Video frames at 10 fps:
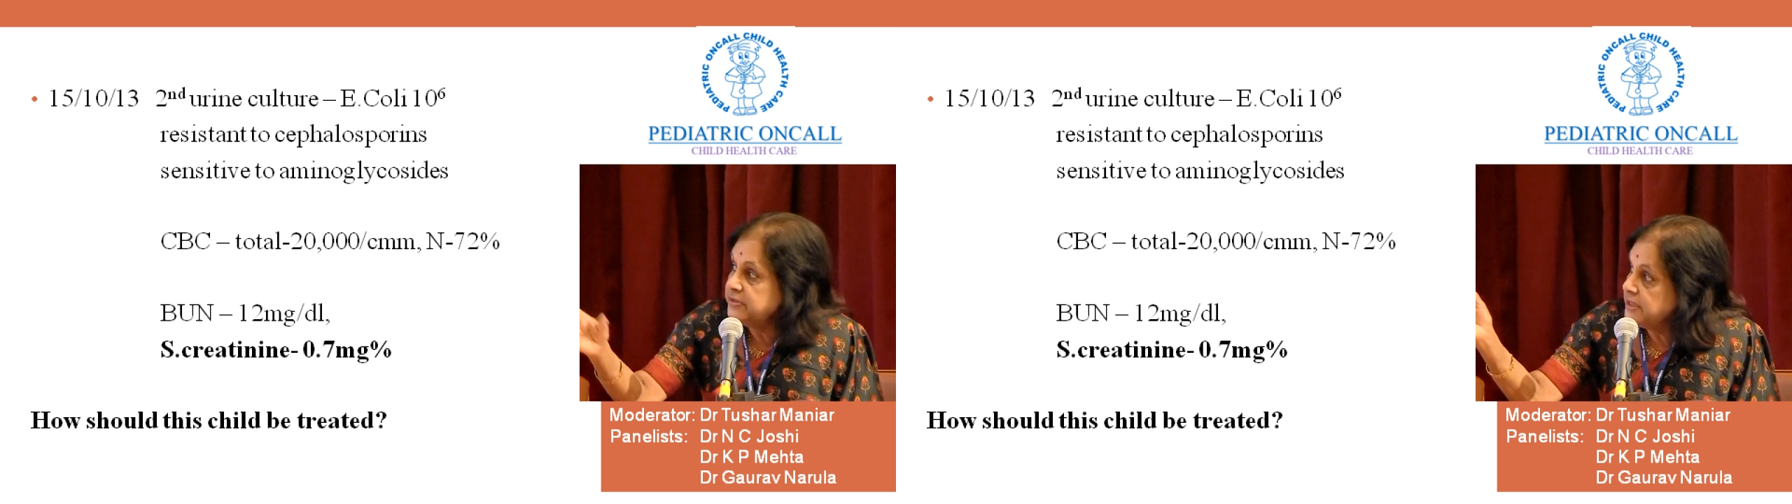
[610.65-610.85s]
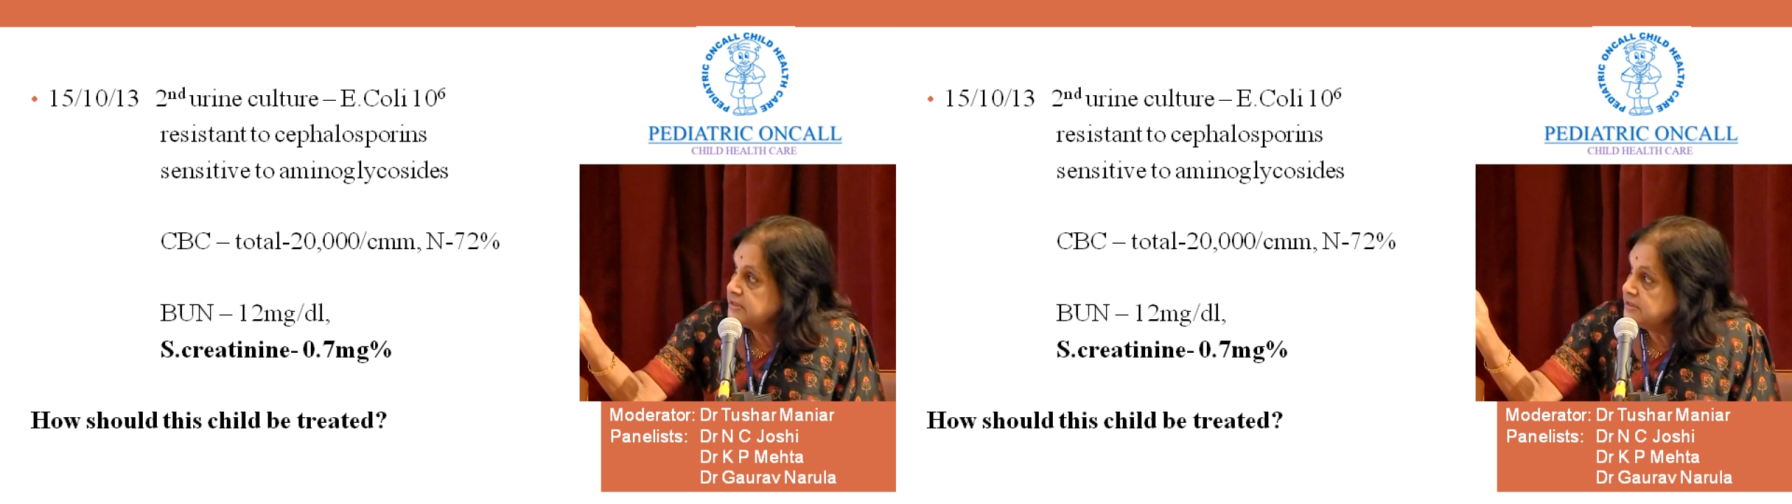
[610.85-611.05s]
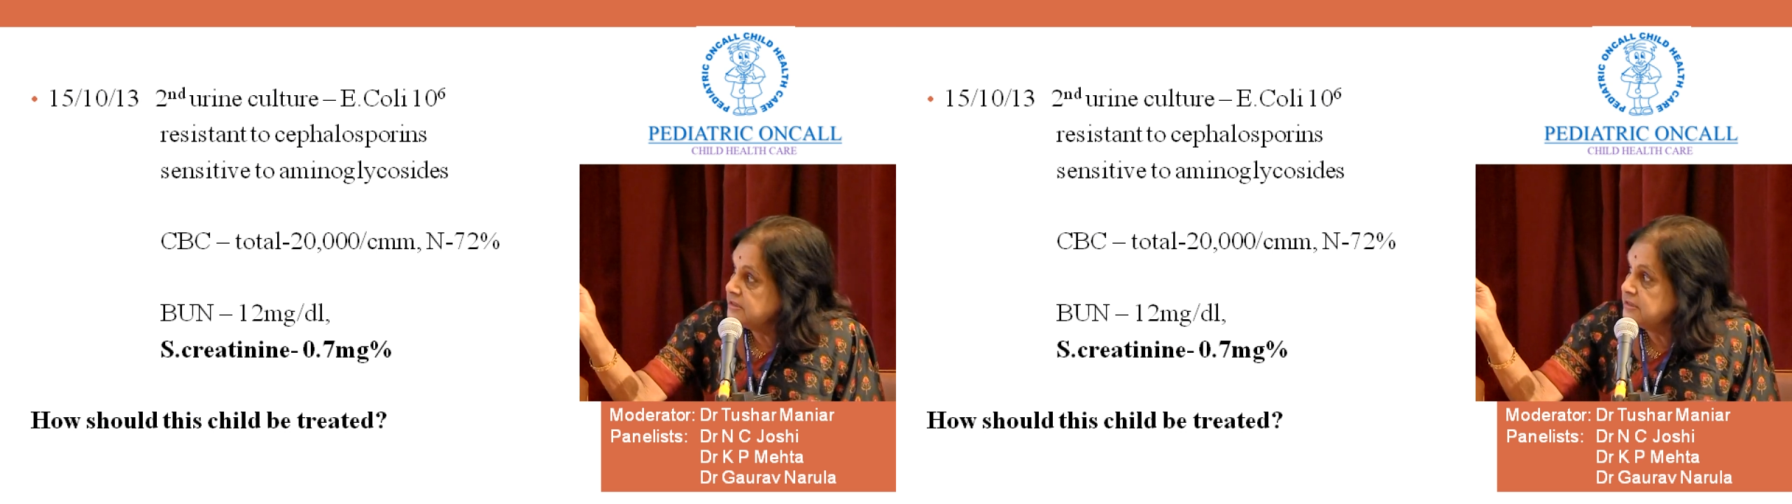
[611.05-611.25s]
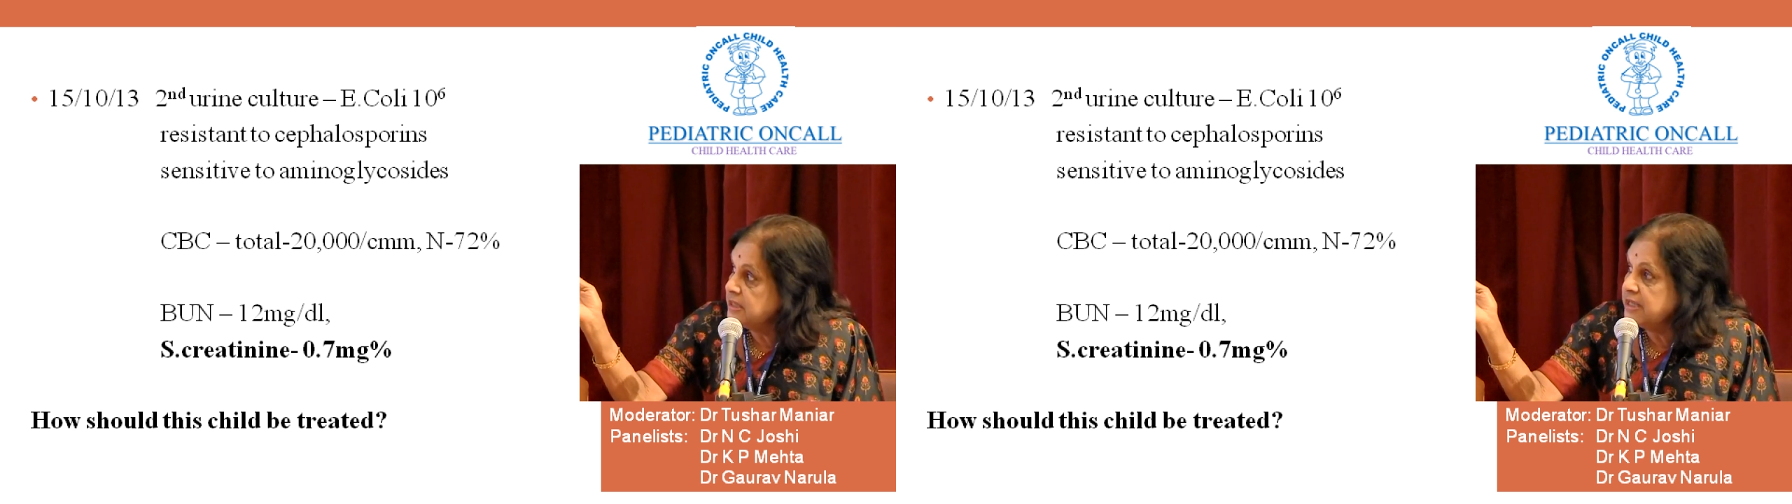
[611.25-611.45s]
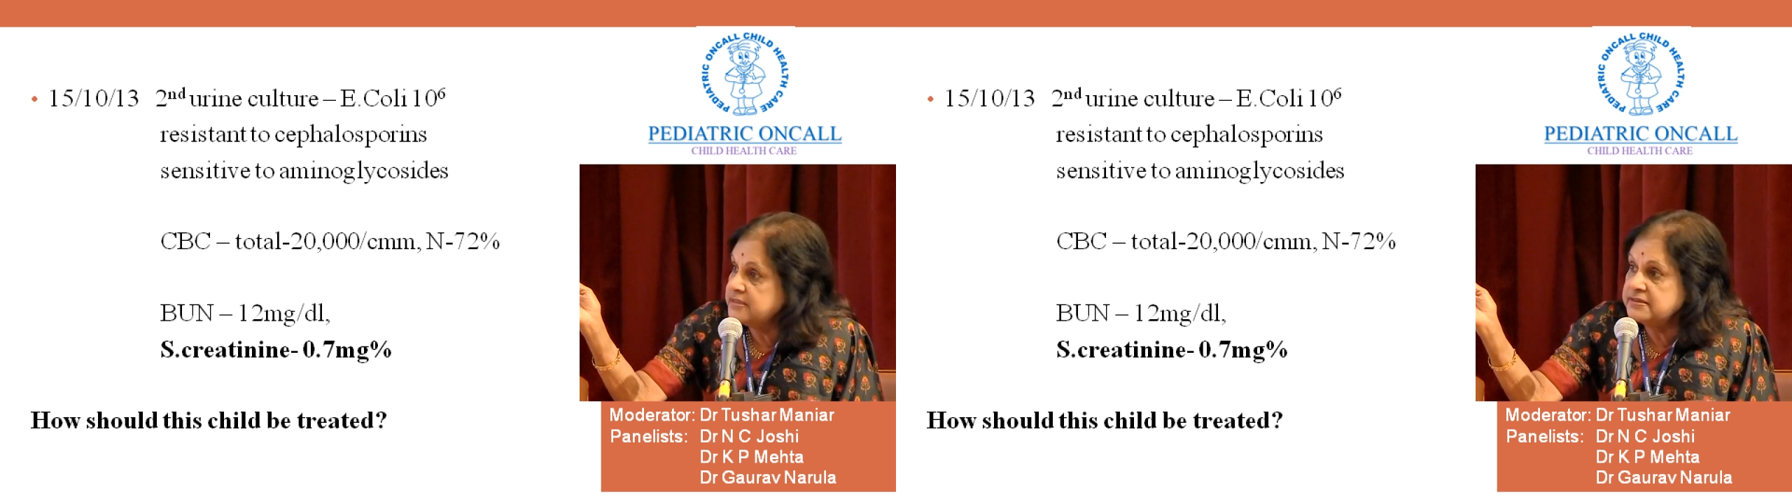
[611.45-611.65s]
creatinine
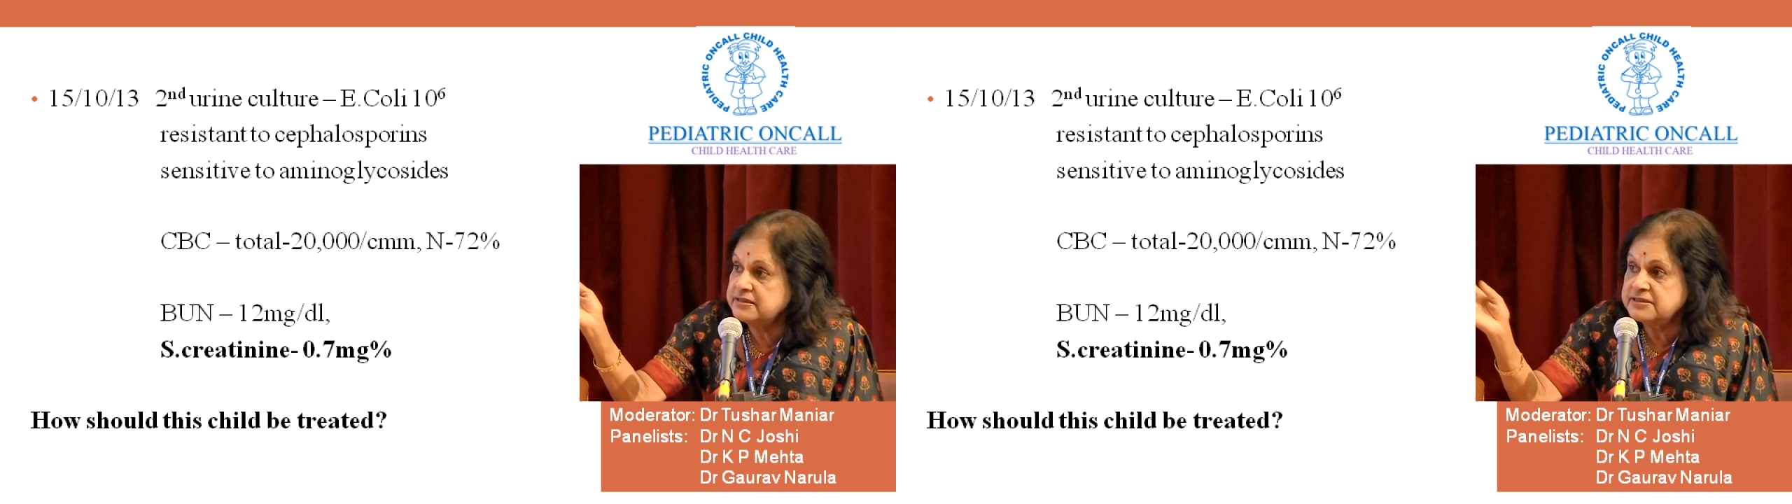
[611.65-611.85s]
as in